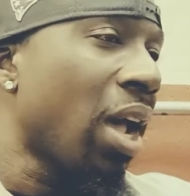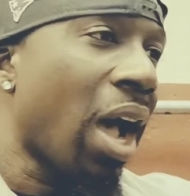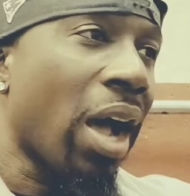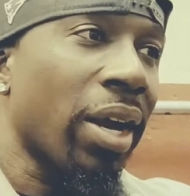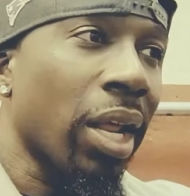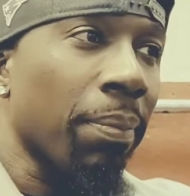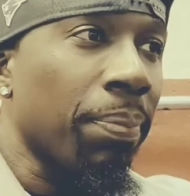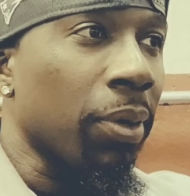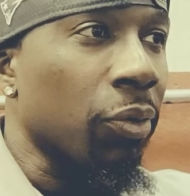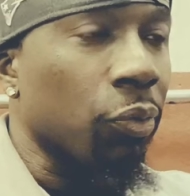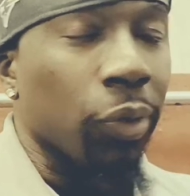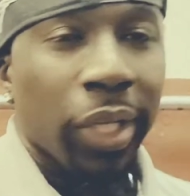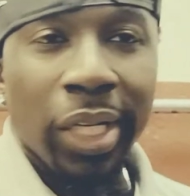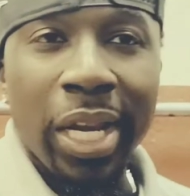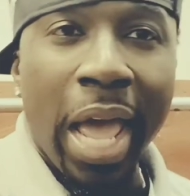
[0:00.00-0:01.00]
how they've been
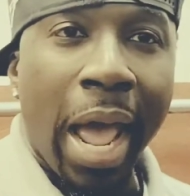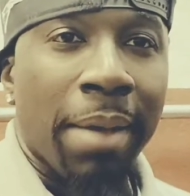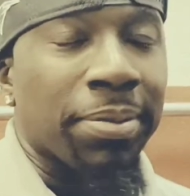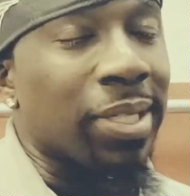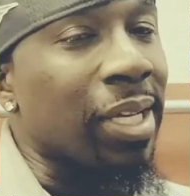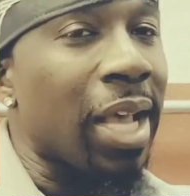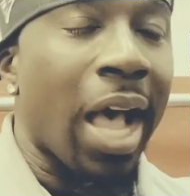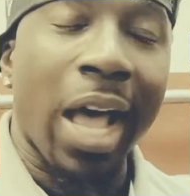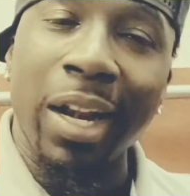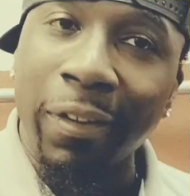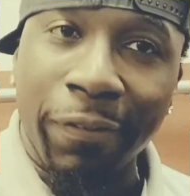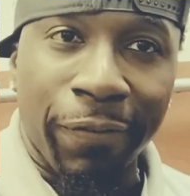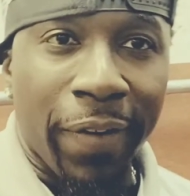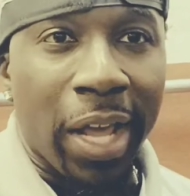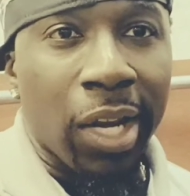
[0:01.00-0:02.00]
relapsing, how they
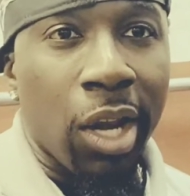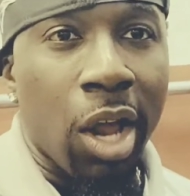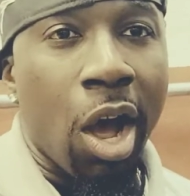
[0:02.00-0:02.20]
fell